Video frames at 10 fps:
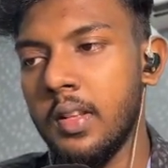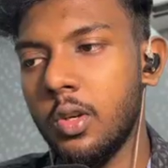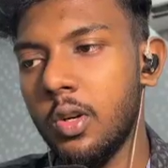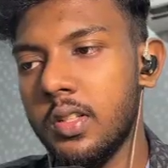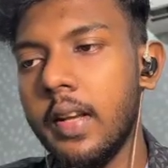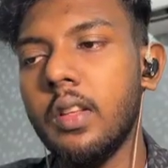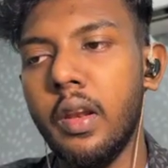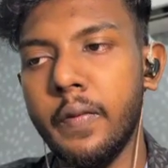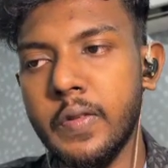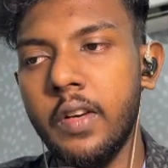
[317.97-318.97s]
goes like the
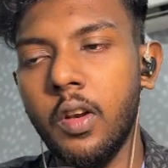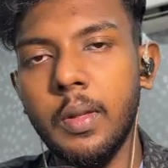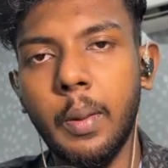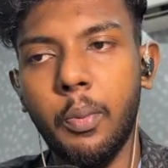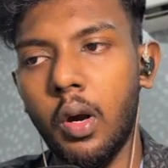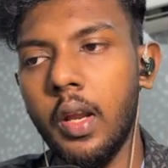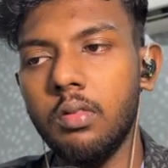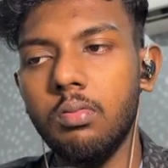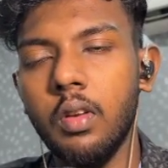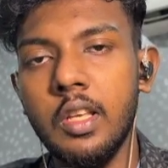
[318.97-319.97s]
left side will be the product.
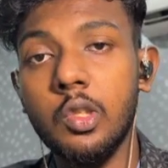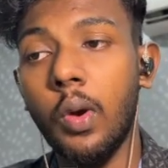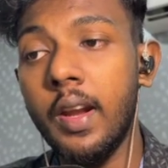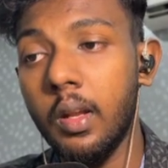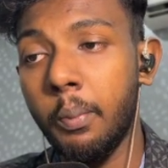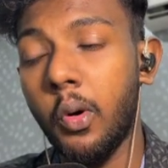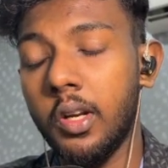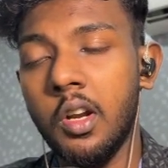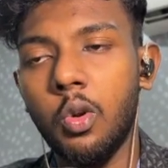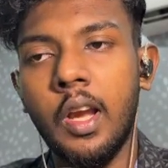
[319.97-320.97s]
It is quite
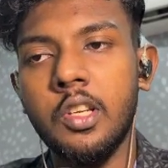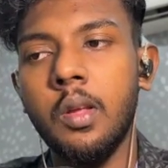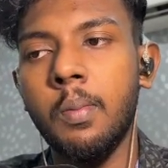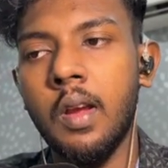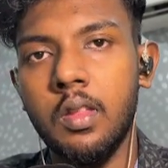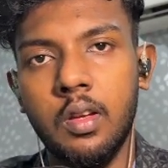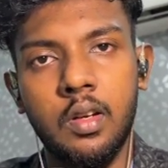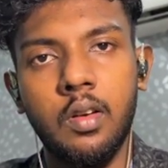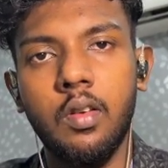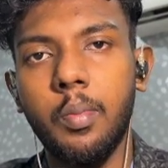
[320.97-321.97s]
important to actually make
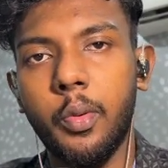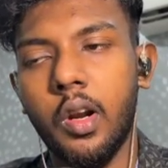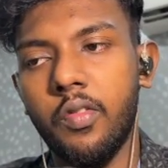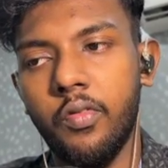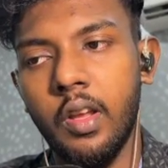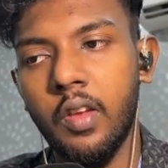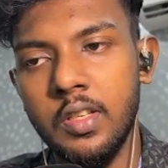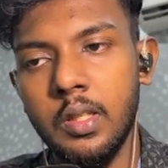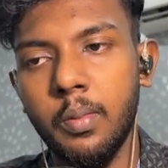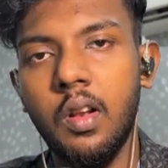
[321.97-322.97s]
the product very
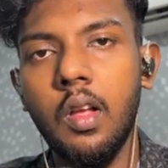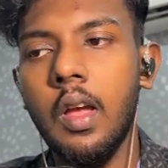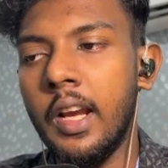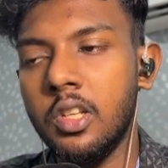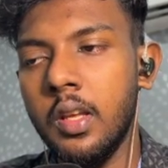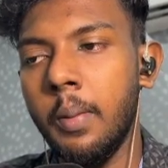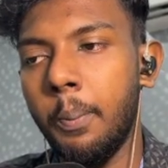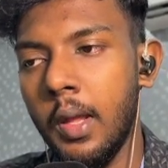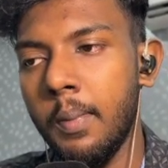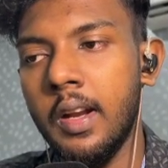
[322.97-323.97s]
visible. Actually
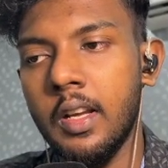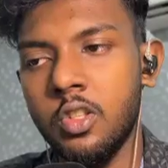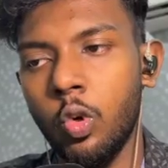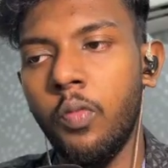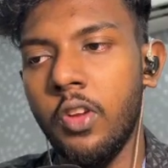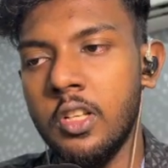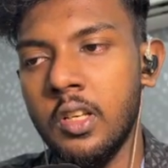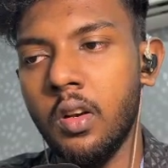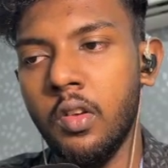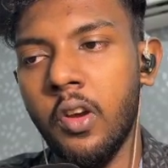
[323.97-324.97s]
implement a zoom feature.
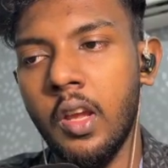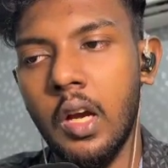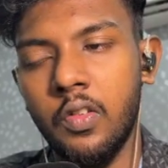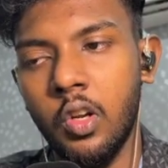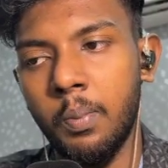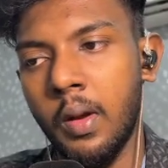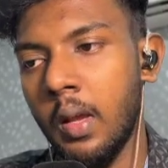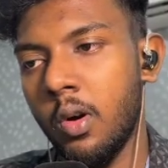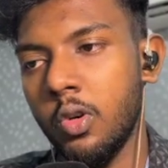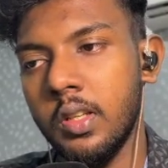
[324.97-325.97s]
If I hover my
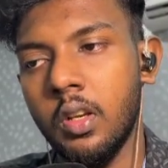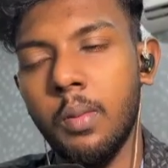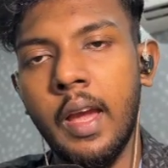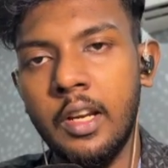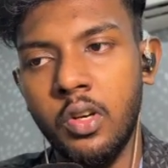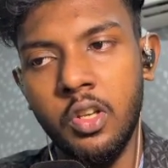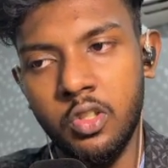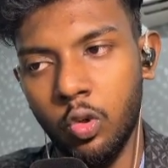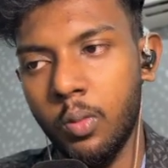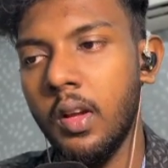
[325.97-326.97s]
mouse, it will be actually
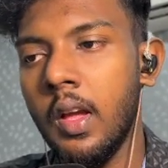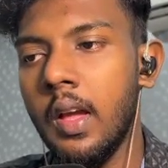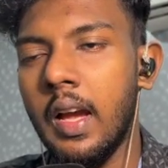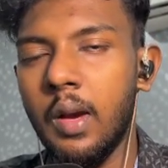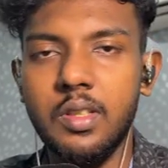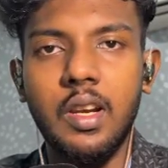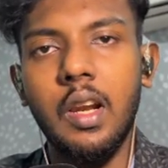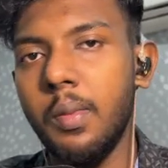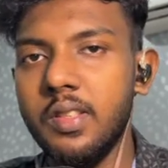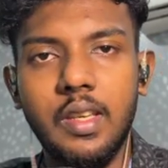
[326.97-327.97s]
zoomed. I was really
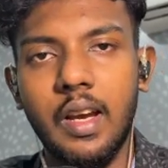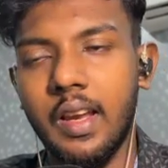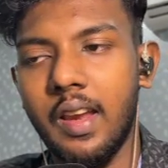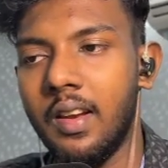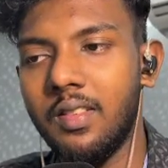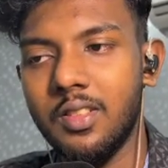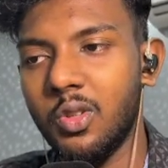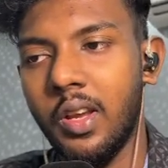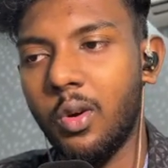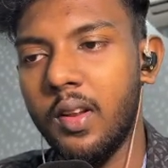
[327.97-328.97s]
busy again, so
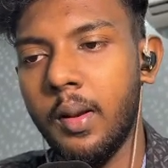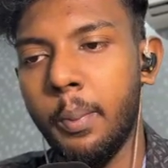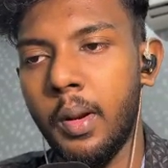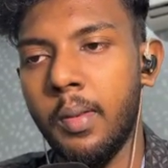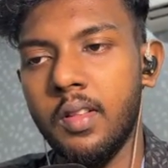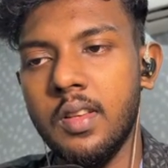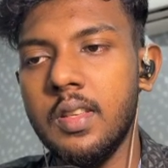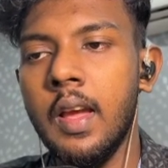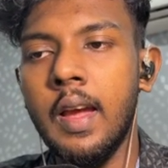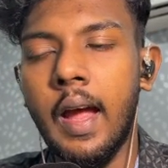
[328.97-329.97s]
I couldn't implement this.
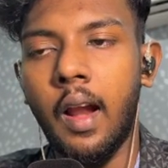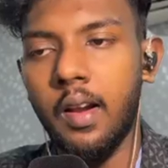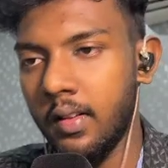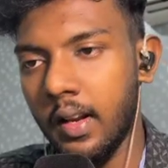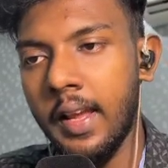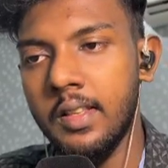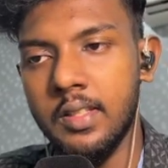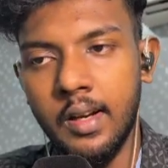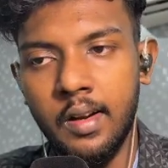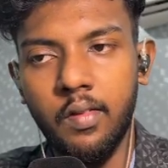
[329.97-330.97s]
And in the right
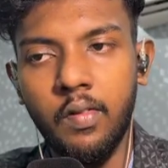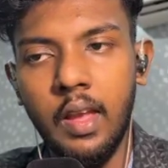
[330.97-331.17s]
side, we